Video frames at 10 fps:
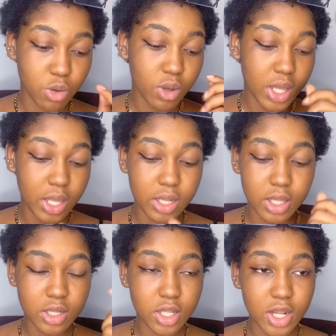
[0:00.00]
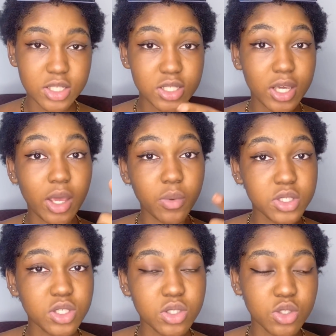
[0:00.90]
and then the next day I went to
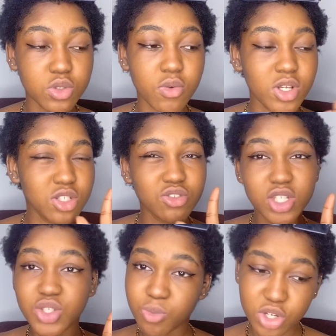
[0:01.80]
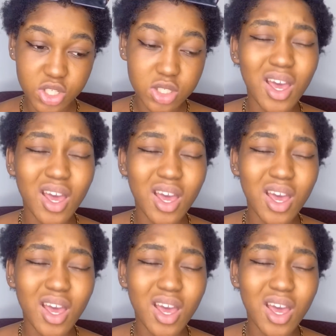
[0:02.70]
do the registration process,